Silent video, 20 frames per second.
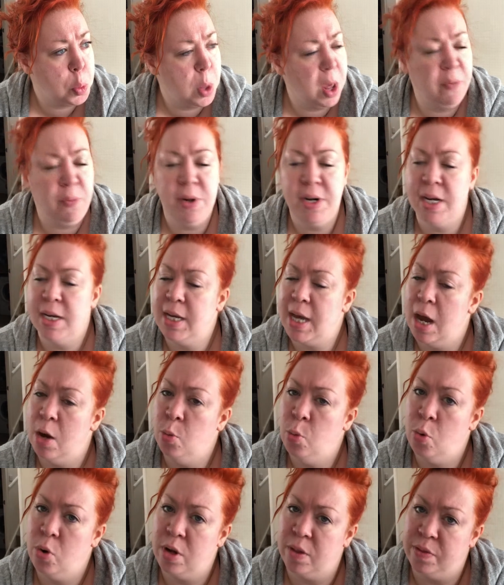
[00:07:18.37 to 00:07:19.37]
if we didn't get
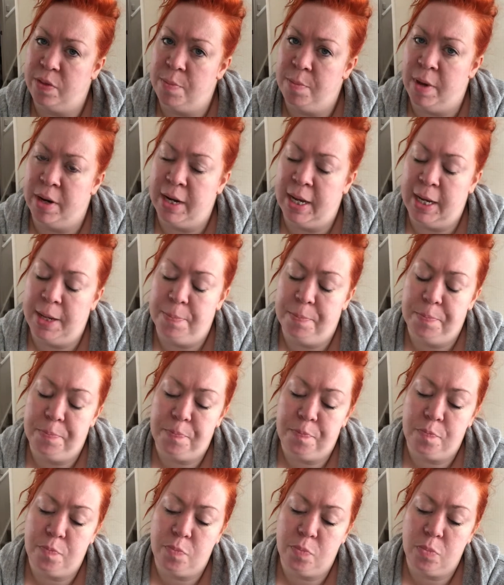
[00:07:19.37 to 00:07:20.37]
awarded the money,
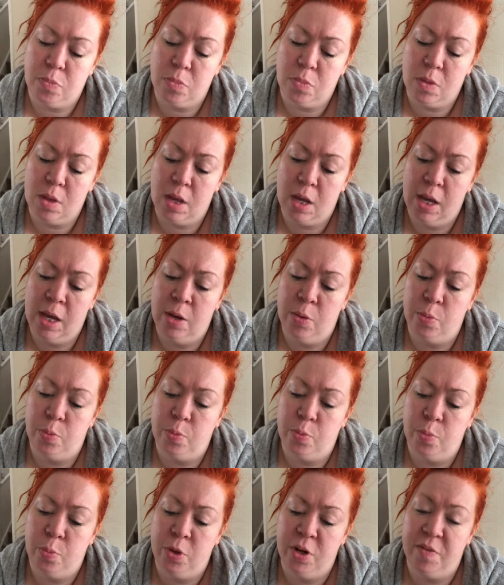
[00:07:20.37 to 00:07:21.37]
it
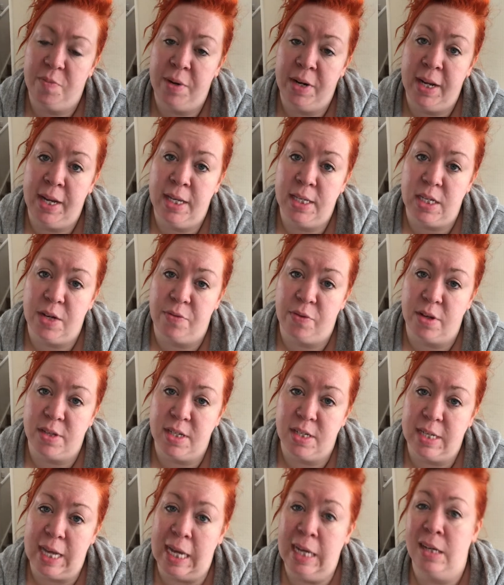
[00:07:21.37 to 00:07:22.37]
would have been easier for us
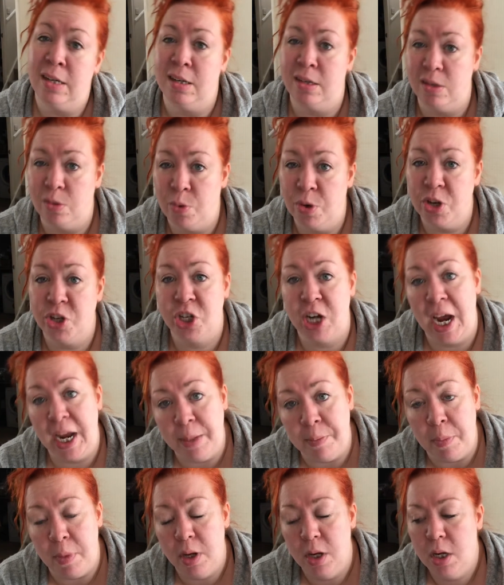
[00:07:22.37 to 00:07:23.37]
to say, oh, what a
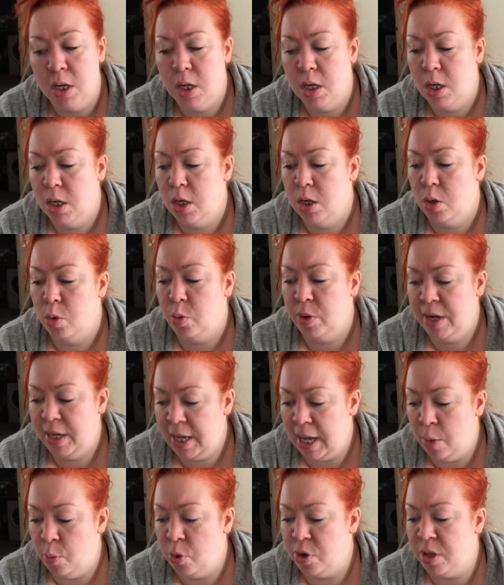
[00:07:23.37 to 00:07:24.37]
shame. We
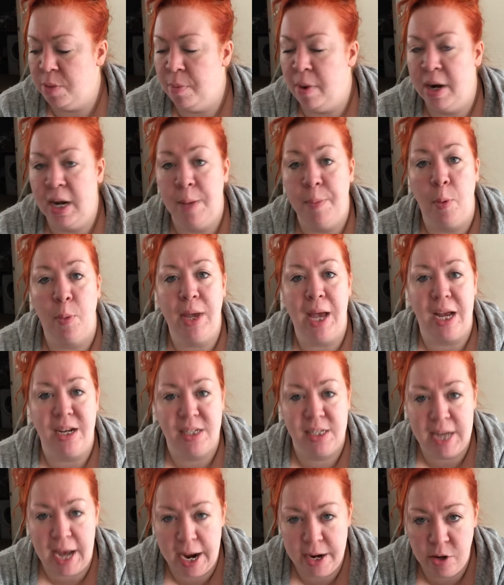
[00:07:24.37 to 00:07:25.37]
didn't get awarded the money, but we
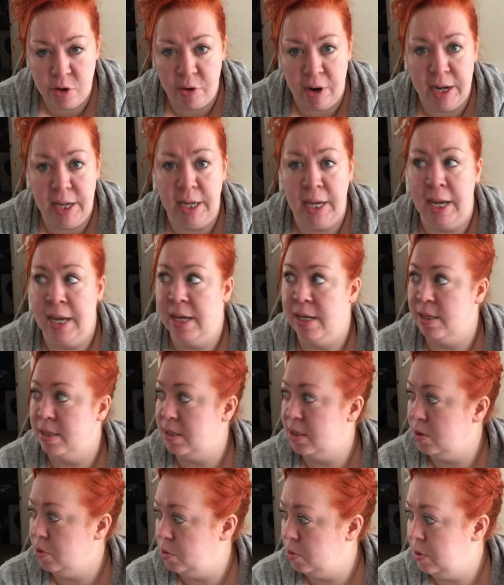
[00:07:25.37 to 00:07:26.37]
had 10 great
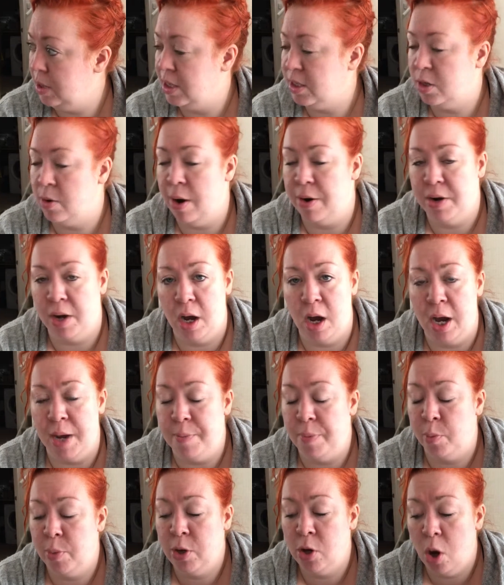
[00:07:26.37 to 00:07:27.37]
years. Let's go out on a high.
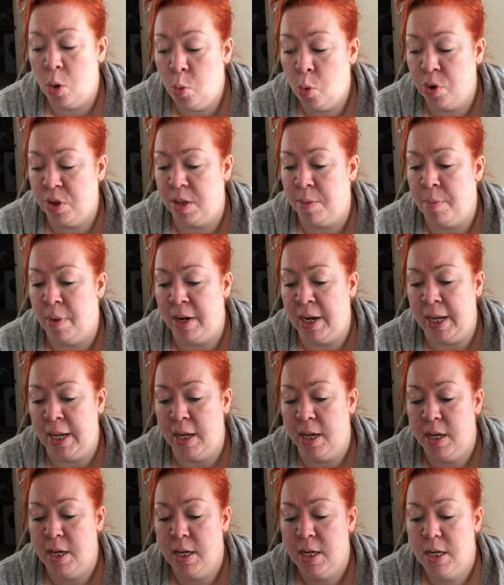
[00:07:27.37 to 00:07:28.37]
But we got awarded the
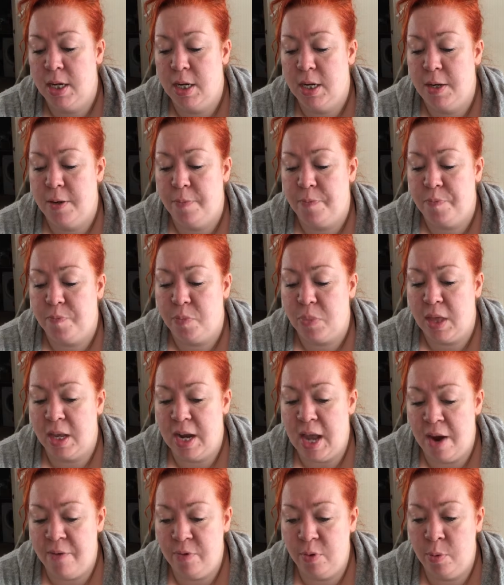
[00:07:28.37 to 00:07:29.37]
money
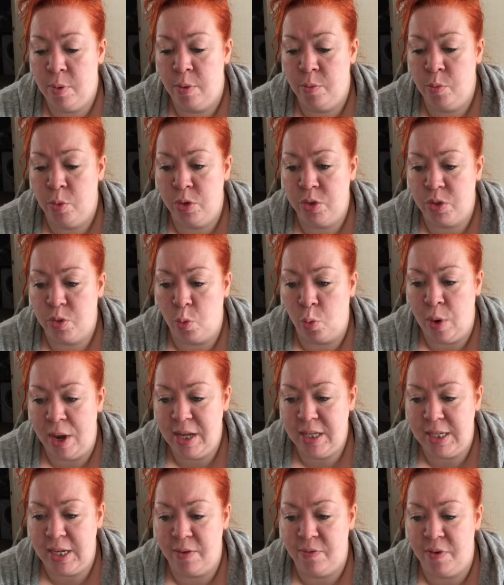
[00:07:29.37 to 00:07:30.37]
and everyone was
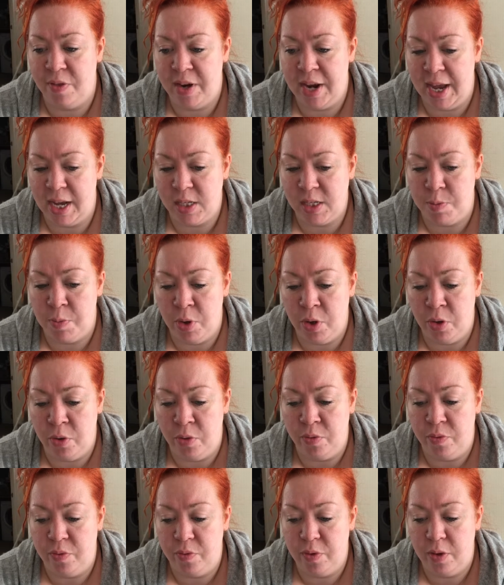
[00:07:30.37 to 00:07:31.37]
waiting for the next
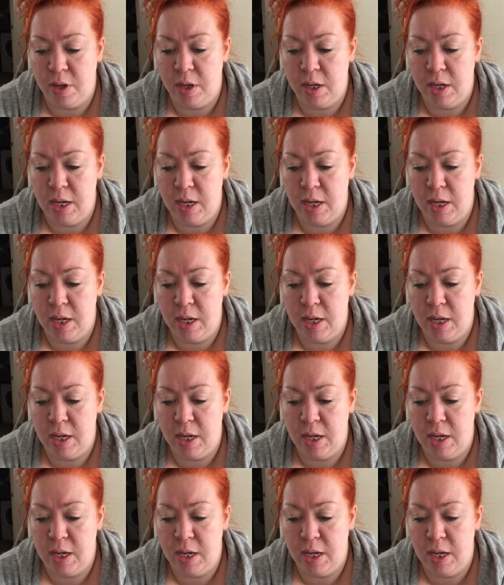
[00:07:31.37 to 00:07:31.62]
move